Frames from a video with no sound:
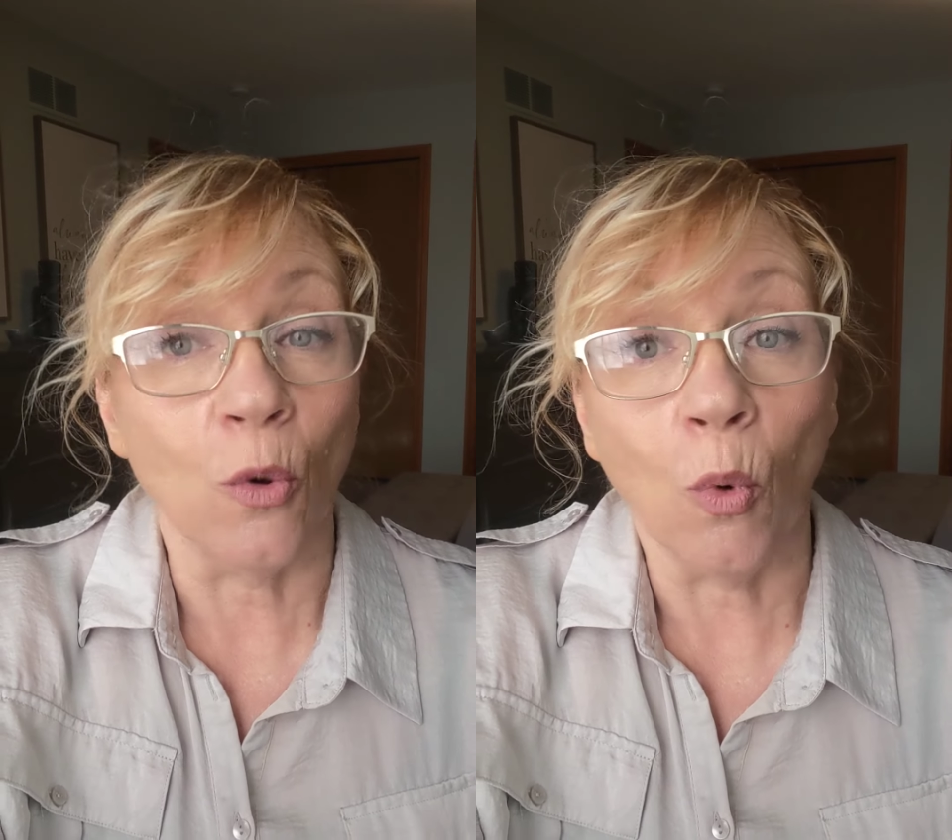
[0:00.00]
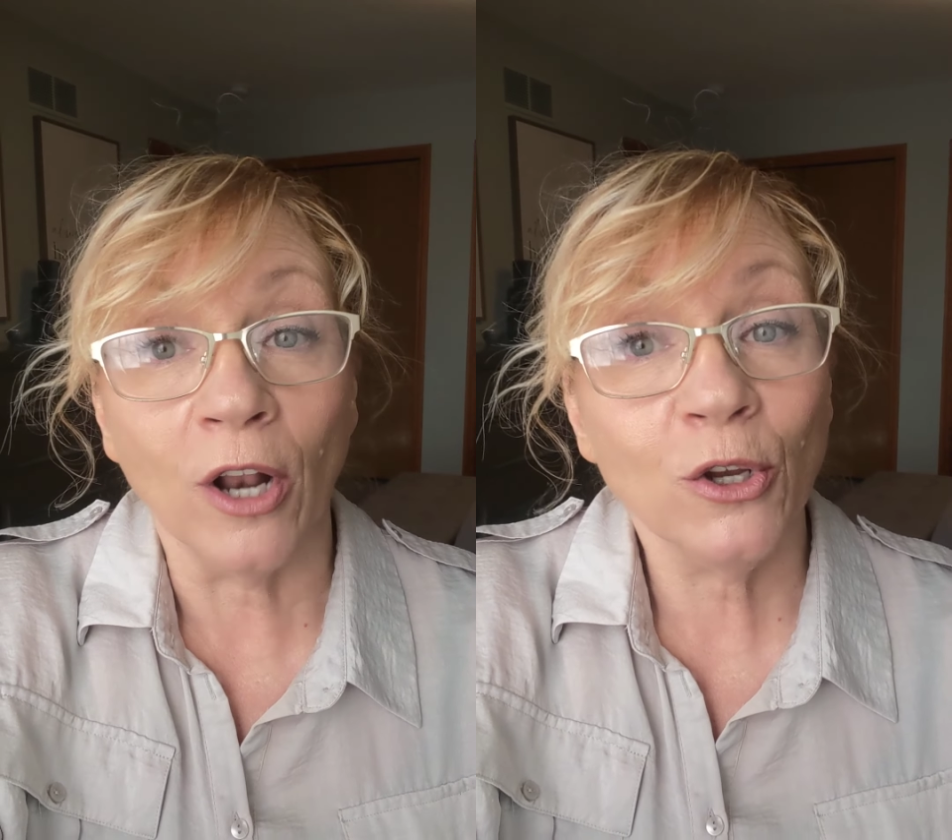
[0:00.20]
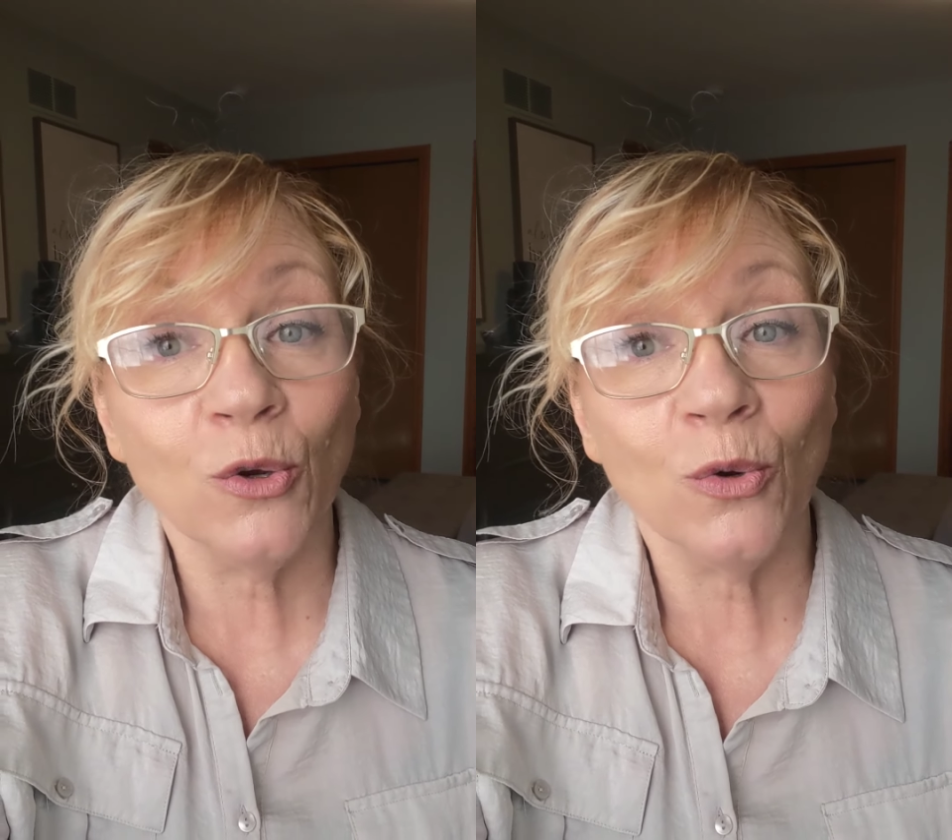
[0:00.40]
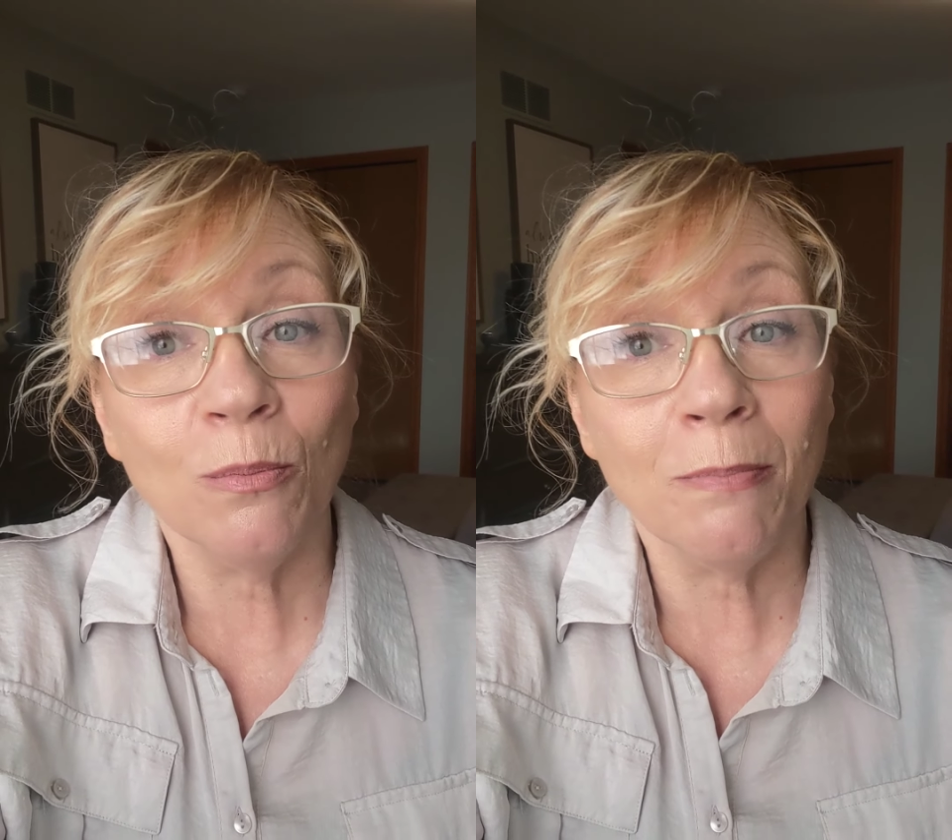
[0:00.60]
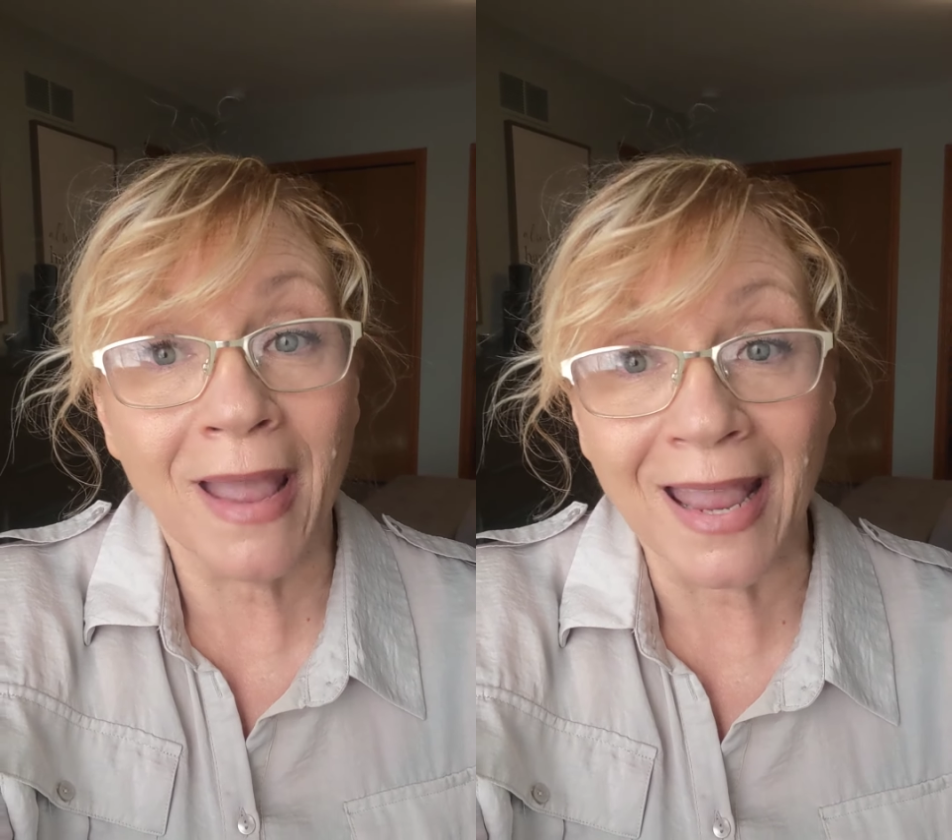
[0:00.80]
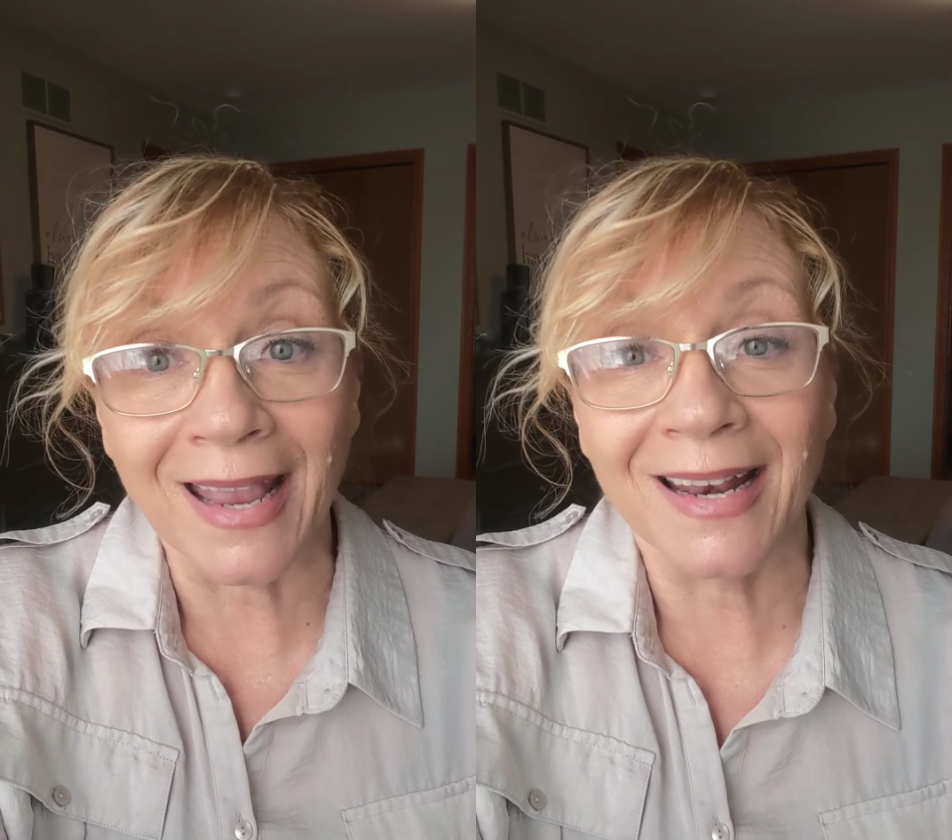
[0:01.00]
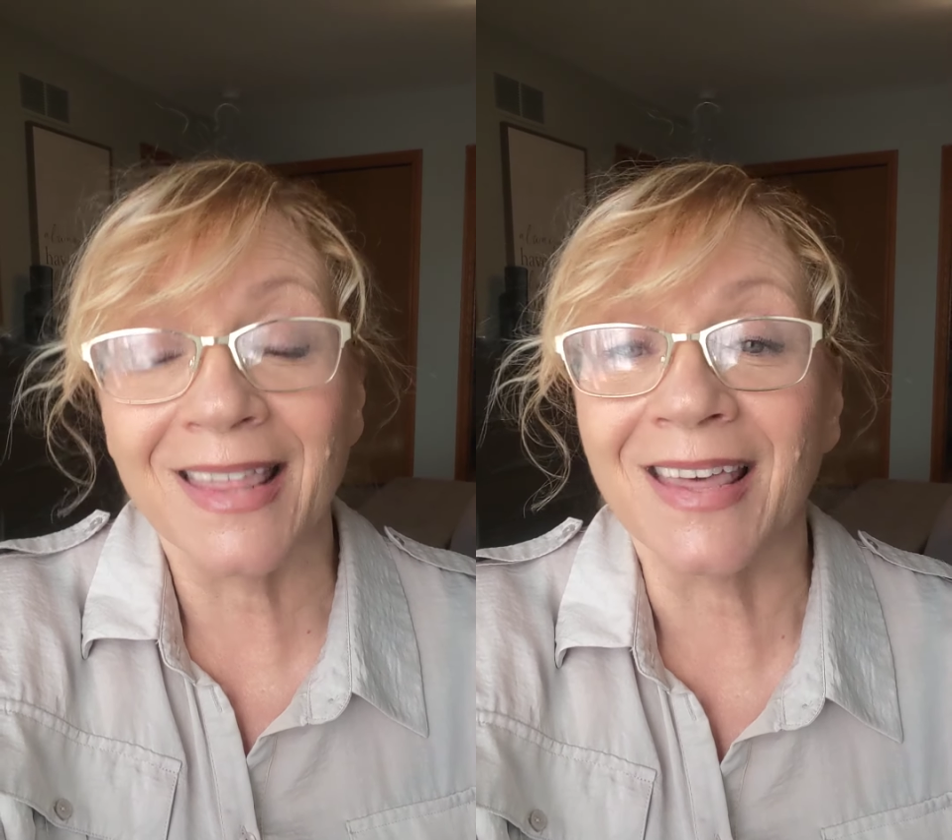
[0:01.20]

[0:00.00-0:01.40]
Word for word: the one who made